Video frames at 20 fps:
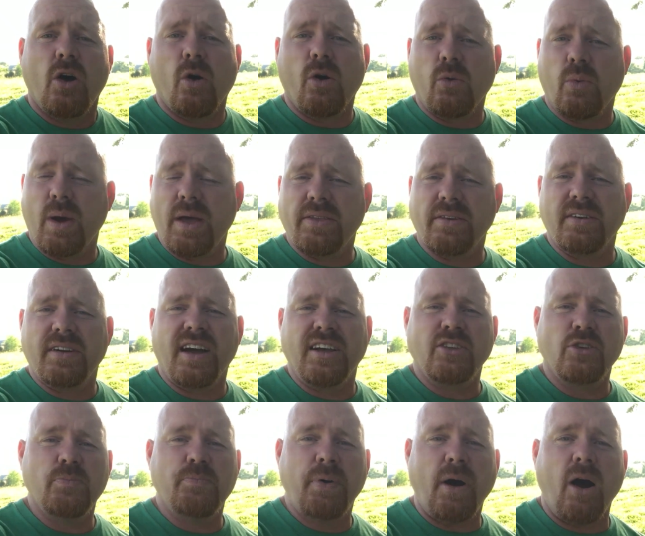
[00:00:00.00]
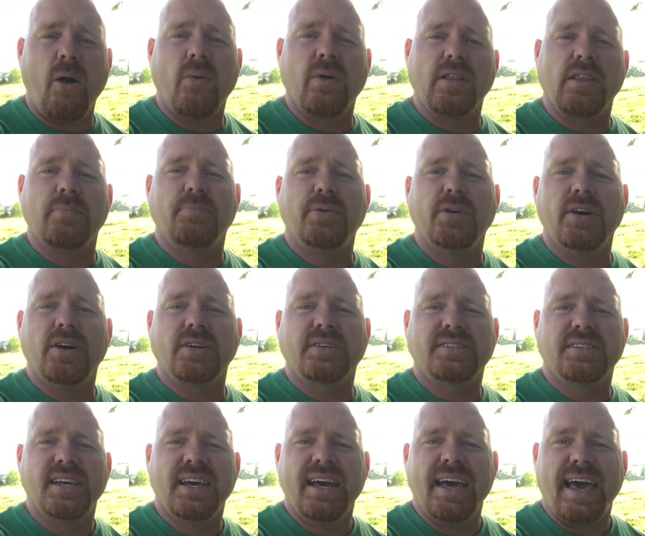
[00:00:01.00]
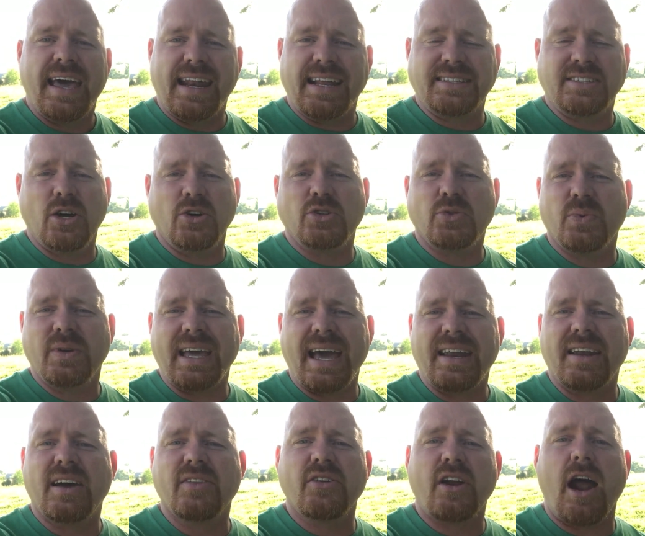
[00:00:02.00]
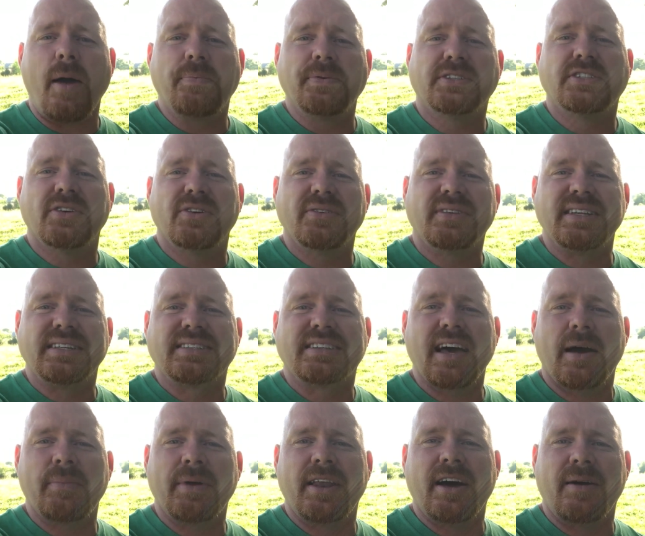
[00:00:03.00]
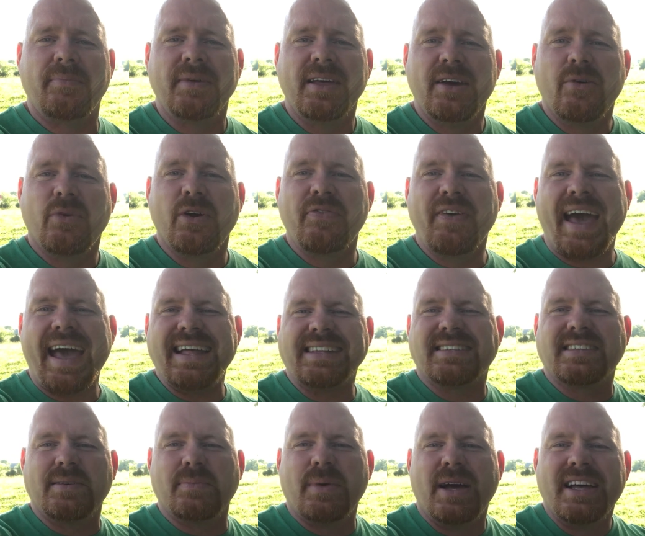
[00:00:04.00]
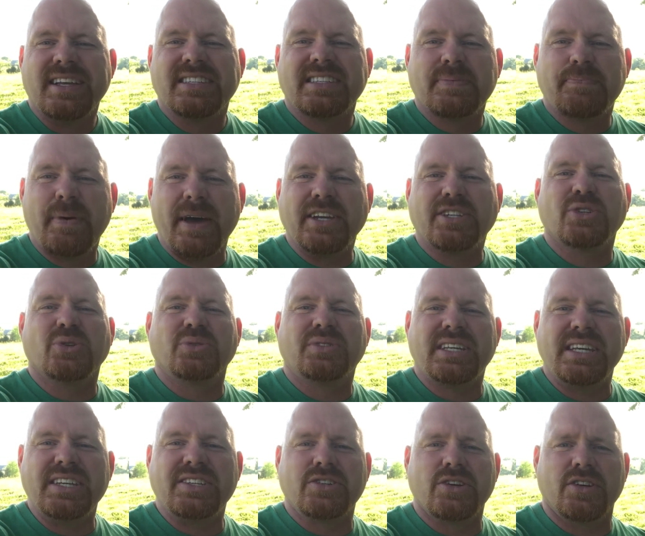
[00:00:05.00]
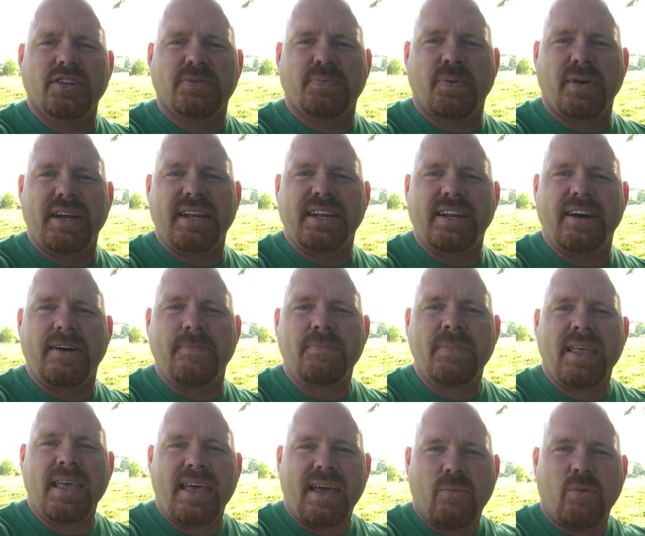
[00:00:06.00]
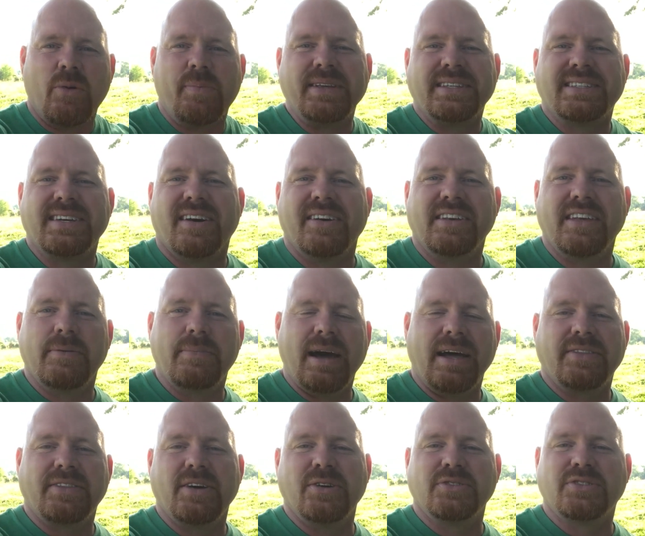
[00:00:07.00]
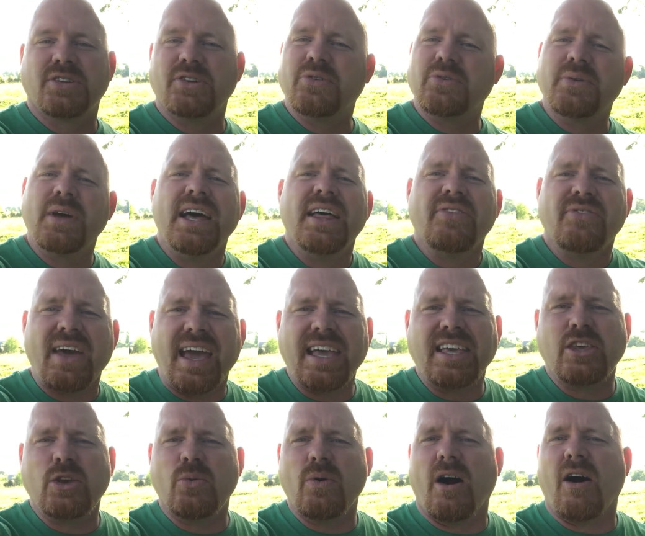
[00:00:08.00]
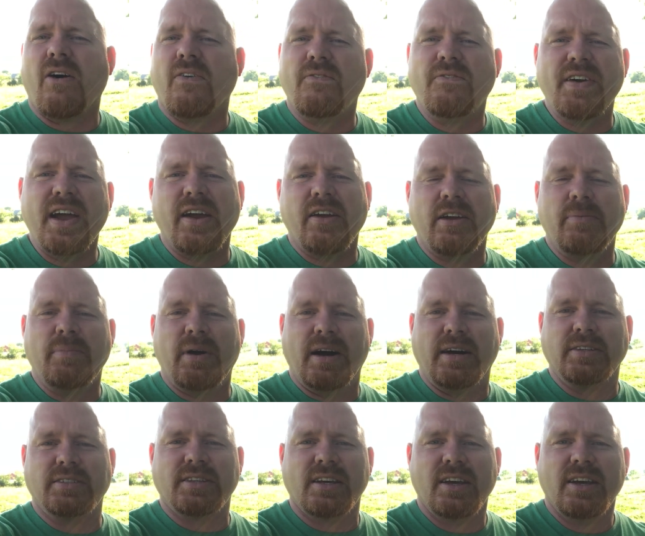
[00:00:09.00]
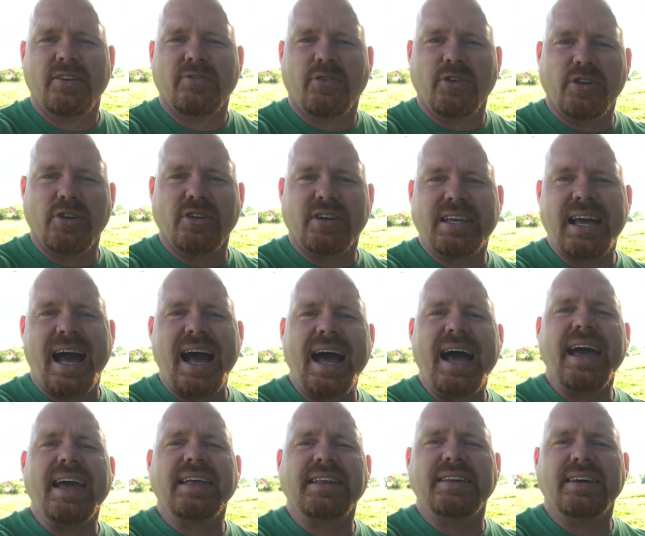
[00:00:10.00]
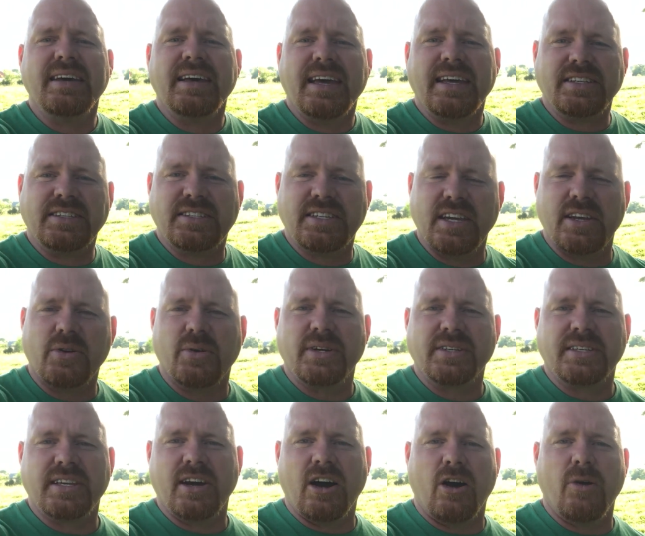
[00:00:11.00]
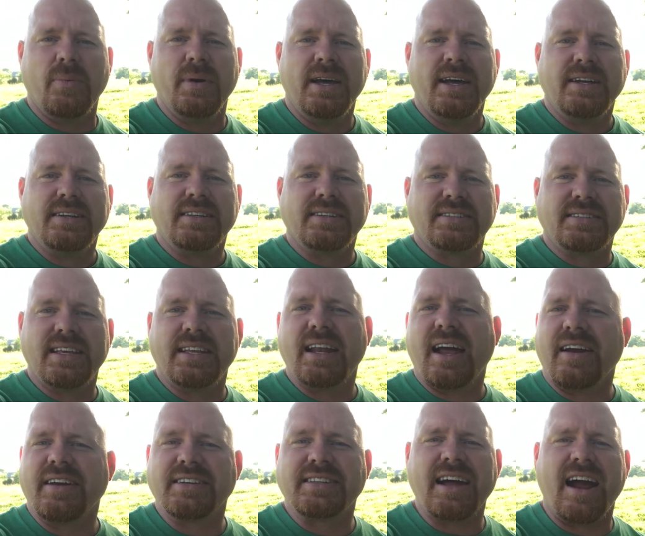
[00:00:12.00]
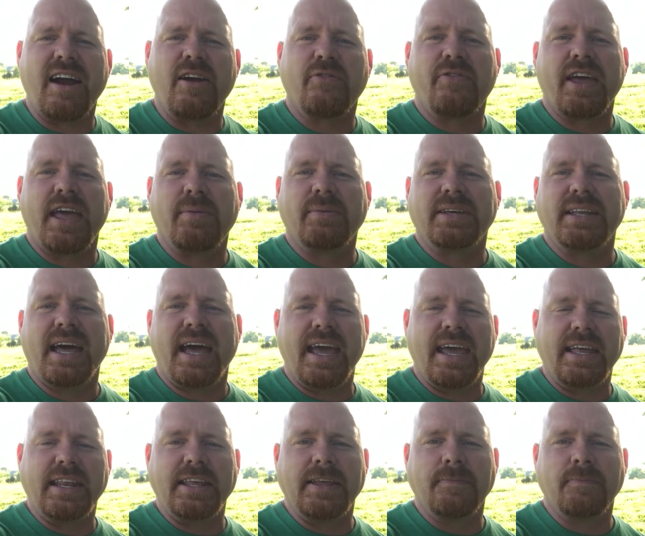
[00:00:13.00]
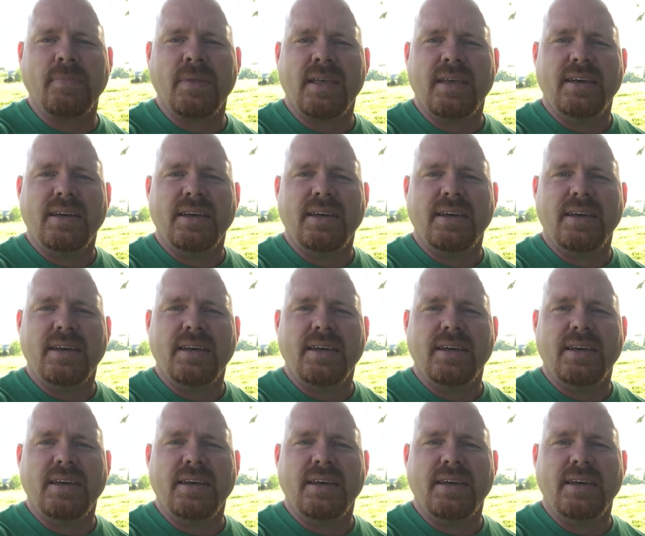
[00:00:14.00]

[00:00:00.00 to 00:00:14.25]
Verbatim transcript: or whether or not you bought one of the books. And I told you we got other opportunities coming up. We've had some special t-shirts printed up. We'll be telling you about those soon. Thank you all very much for your kind and generous help to send our entire family to Haiti.